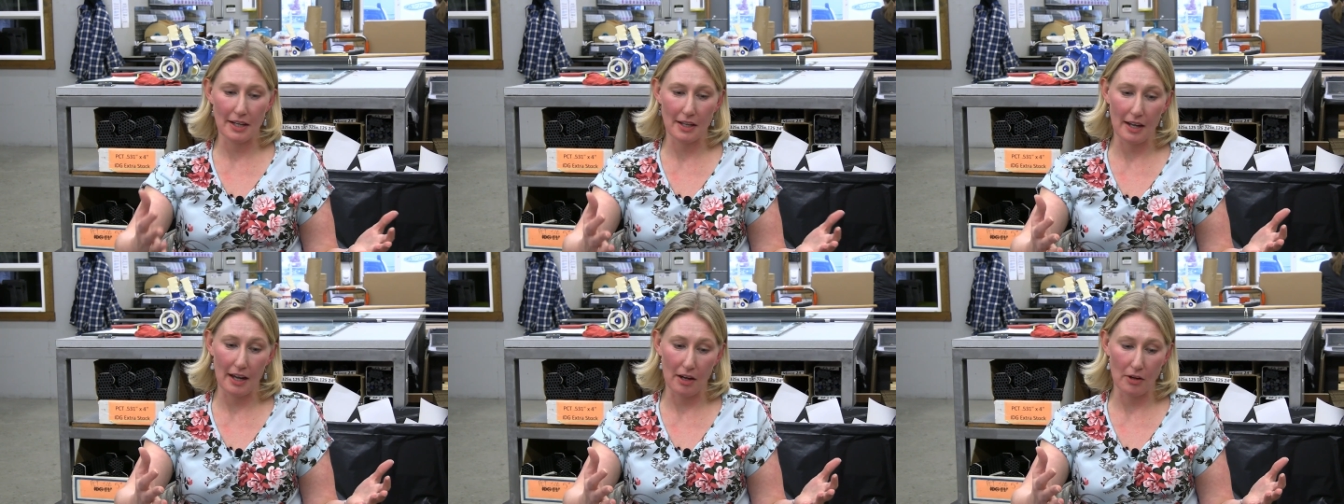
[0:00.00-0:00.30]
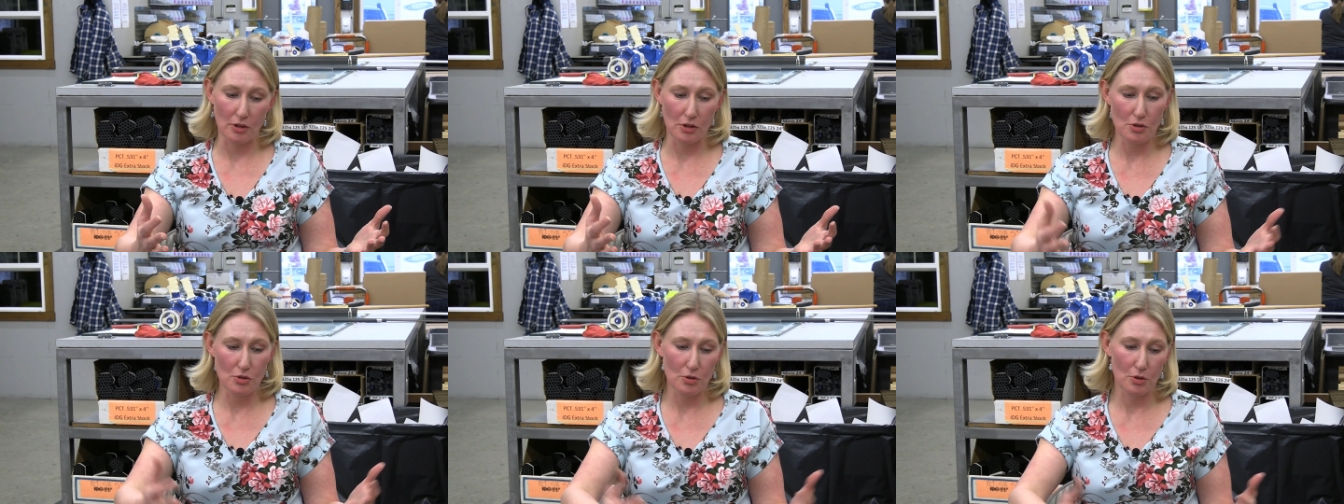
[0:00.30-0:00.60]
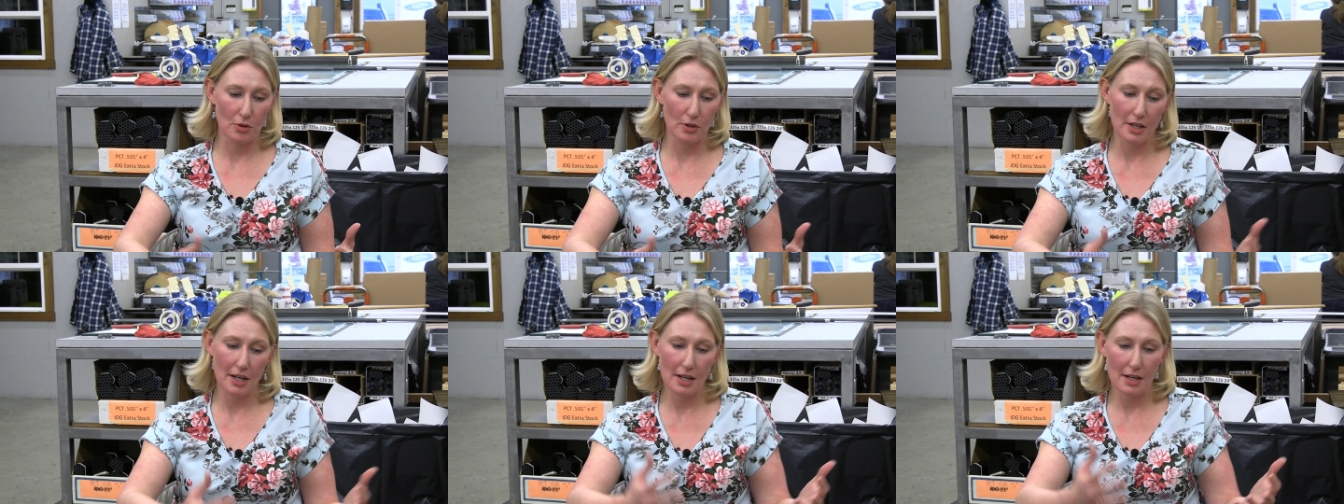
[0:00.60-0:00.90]
how do you
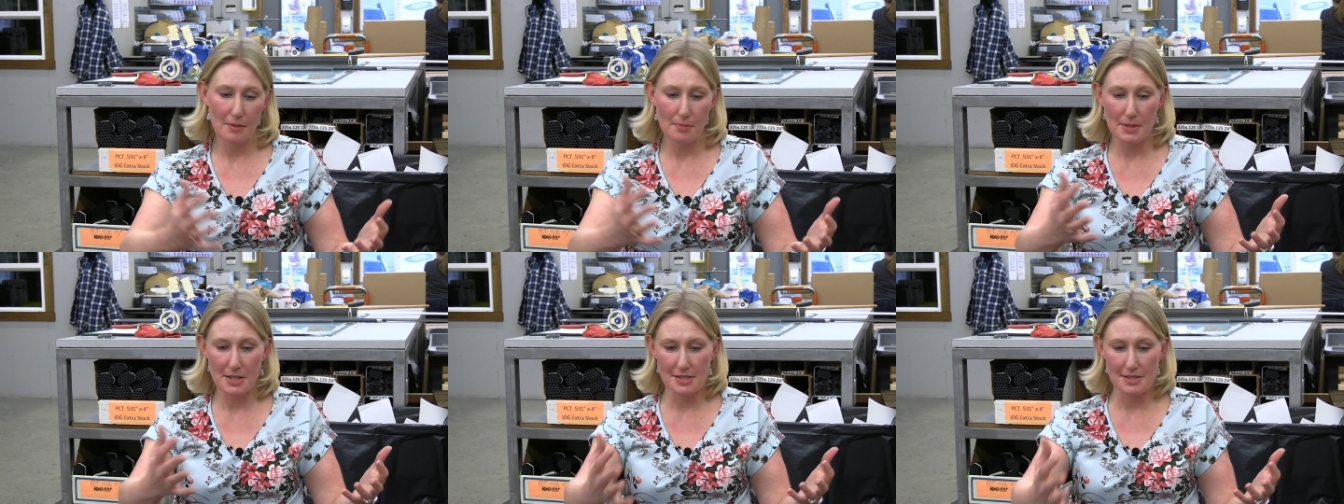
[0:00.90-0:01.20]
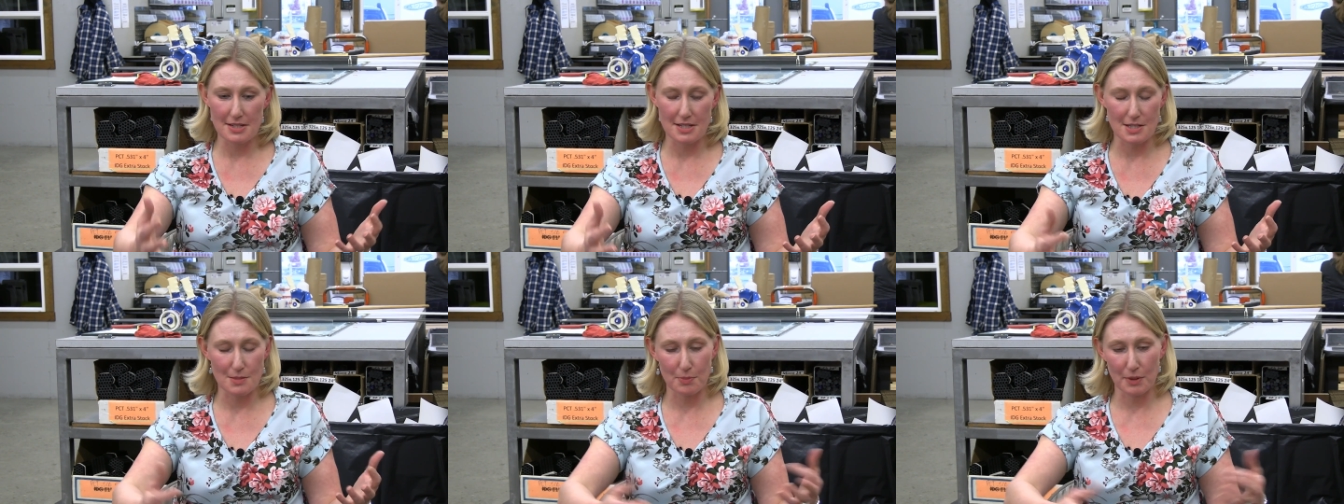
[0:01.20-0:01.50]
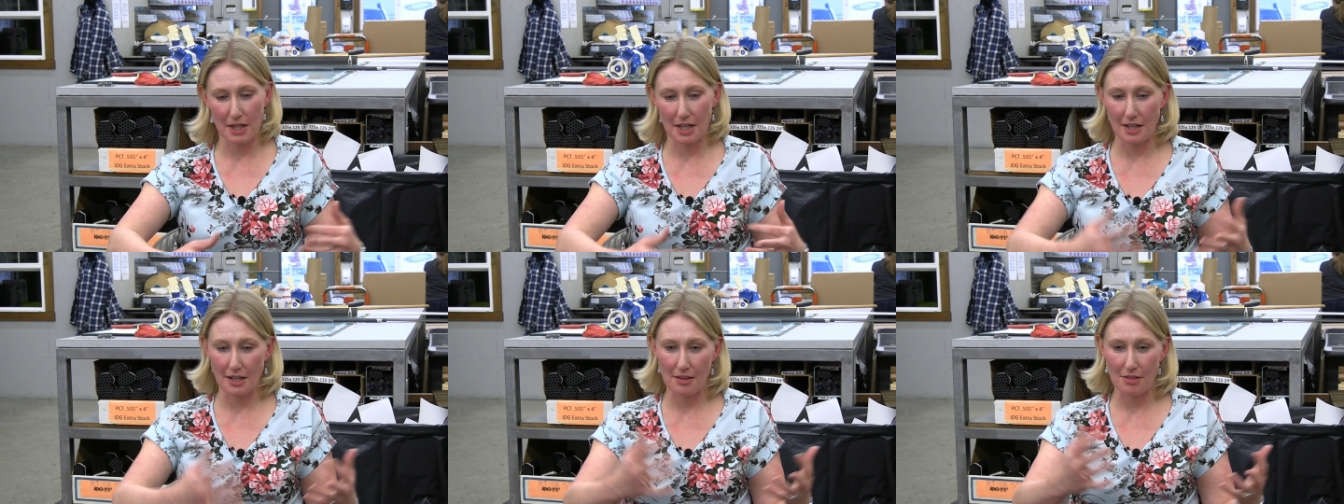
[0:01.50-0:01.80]
create a business
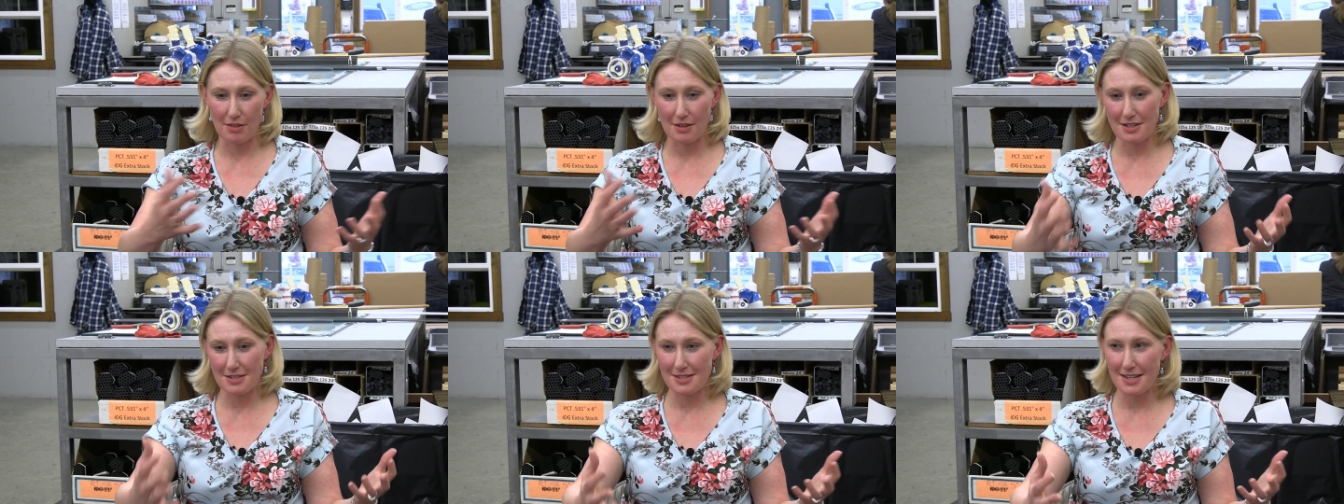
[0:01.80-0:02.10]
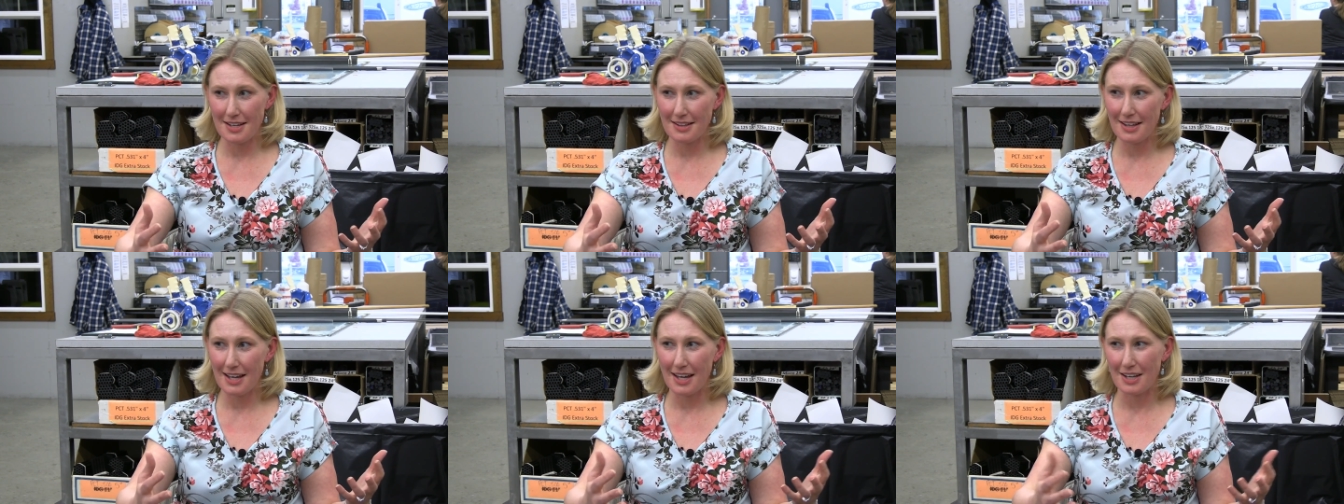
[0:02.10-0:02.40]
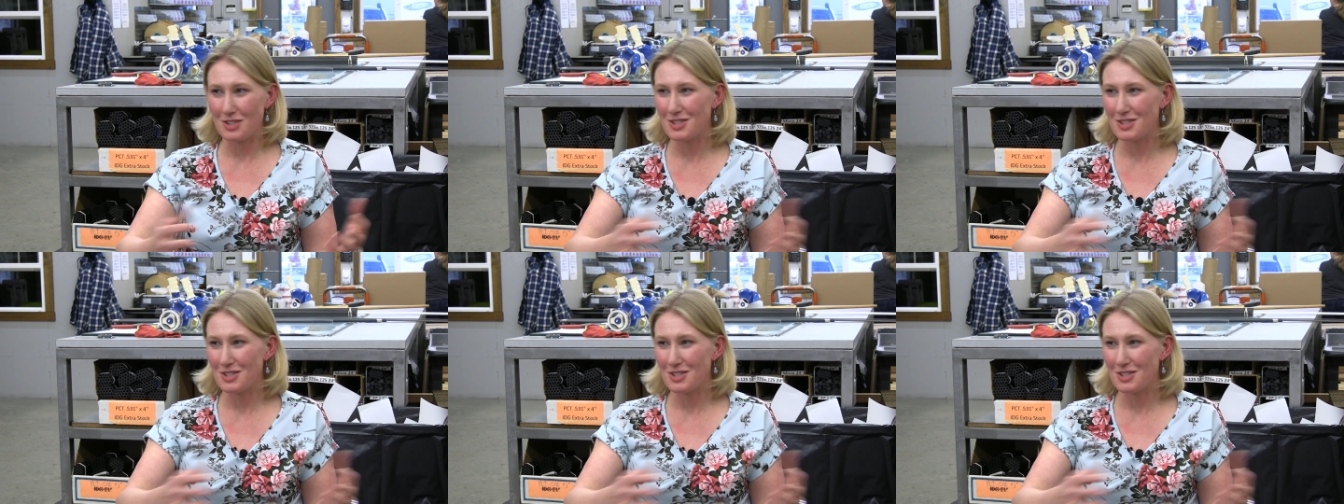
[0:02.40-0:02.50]
plan and things like that.